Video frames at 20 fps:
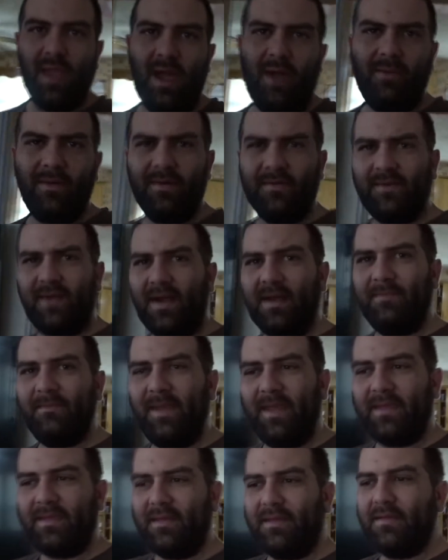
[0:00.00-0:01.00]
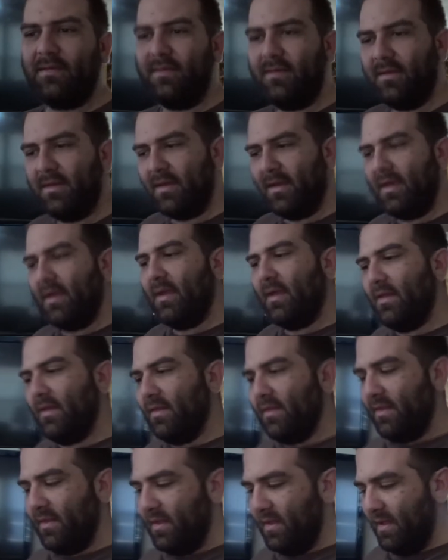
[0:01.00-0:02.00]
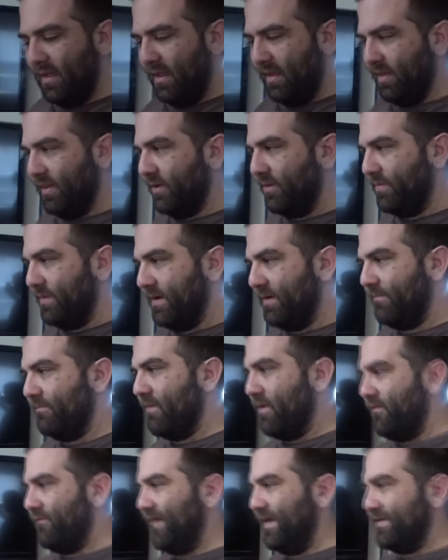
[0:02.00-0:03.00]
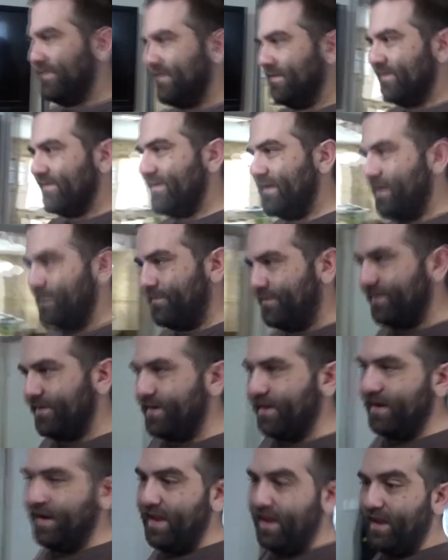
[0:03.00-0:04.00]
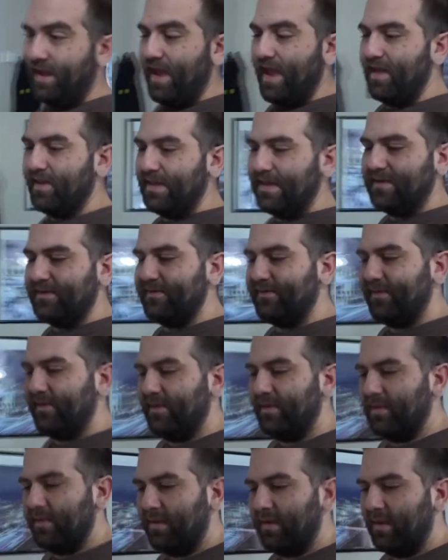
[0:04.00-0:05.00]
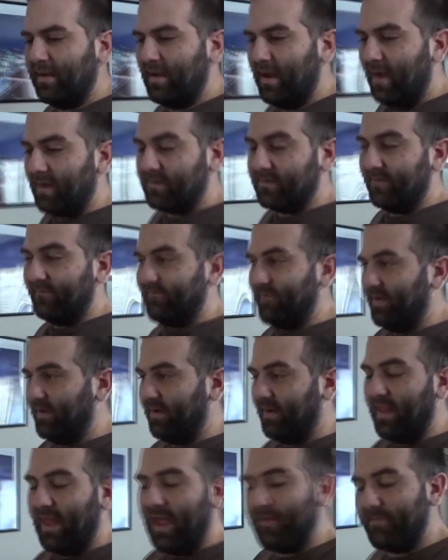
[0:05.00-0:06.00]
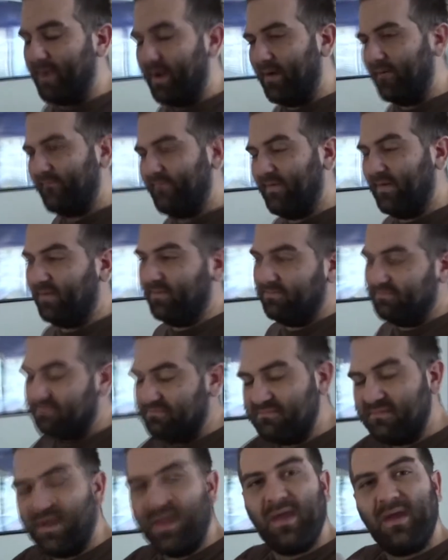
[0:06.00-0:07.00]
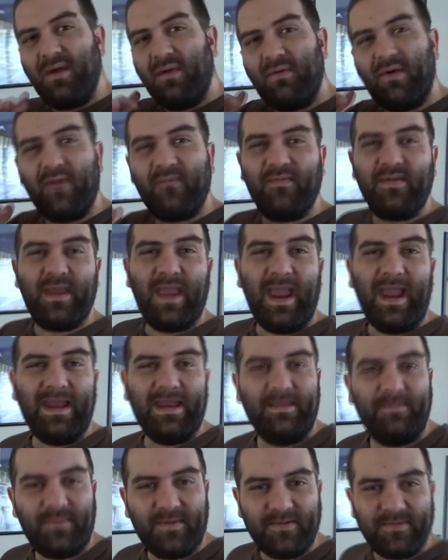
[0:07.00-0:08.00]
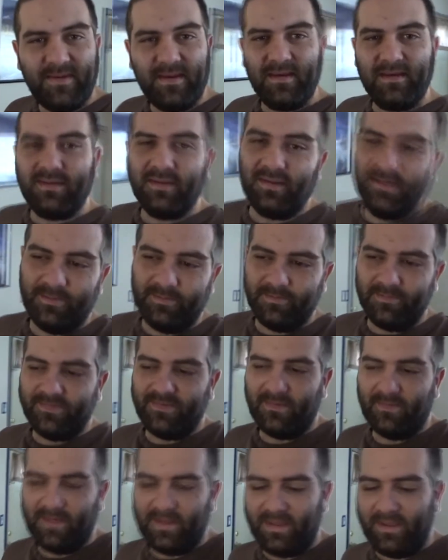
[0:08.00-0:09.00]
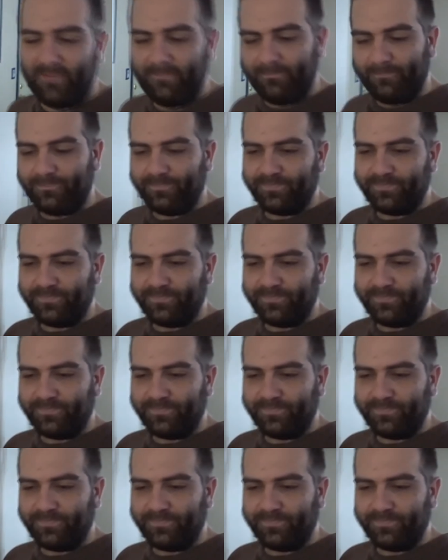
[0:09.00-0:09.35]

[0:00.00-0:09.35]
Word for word: I want to try to make a little bit of motivation steps today, at least, because uh, I'm feeling a lot better. I'm feeling roughly 80%, something like that.